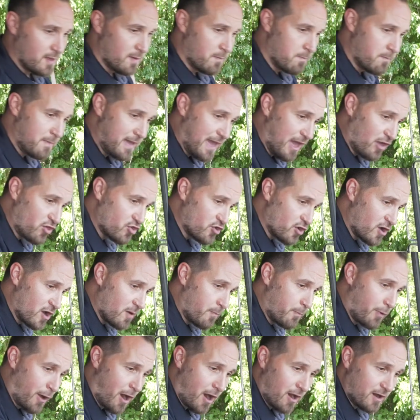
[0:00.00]
make sure our
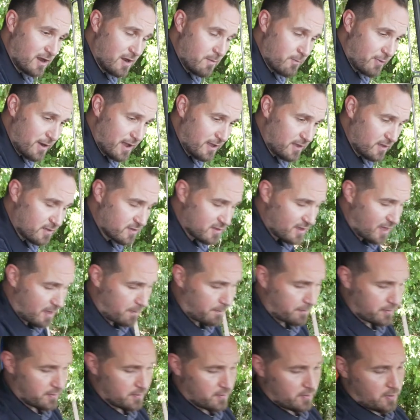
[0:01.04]
parking brake is up,
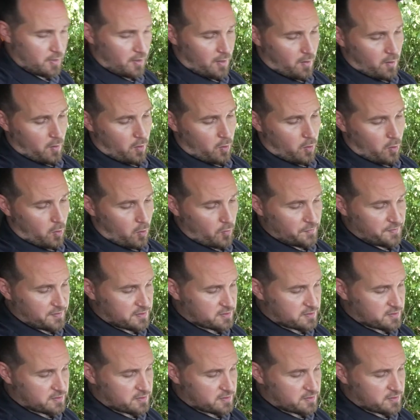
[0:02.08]
hold the